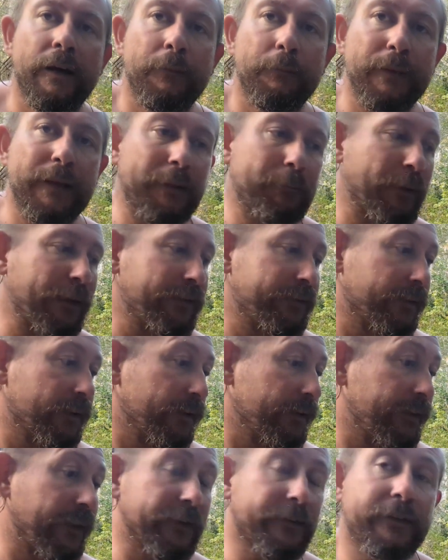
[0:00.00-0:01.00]
But yeah,
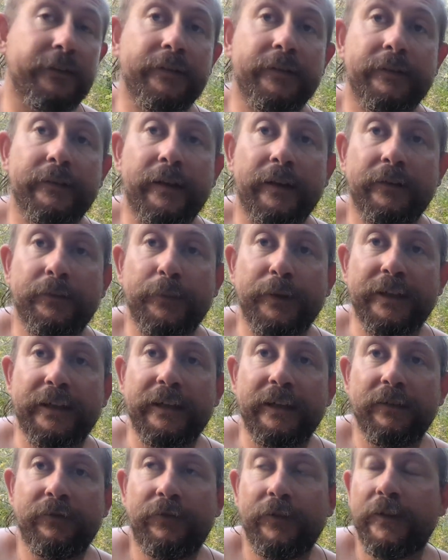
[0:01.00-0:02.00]
basically that's my
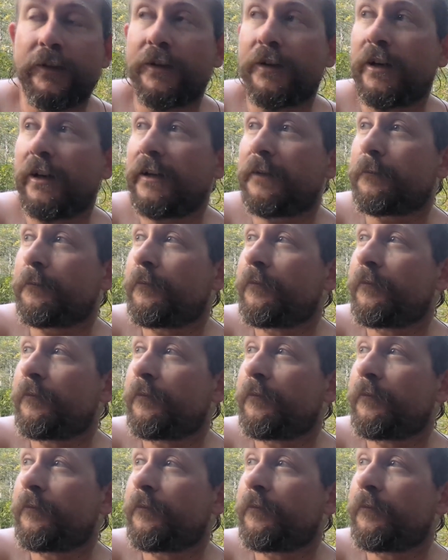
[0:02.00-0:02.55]
gear for the night.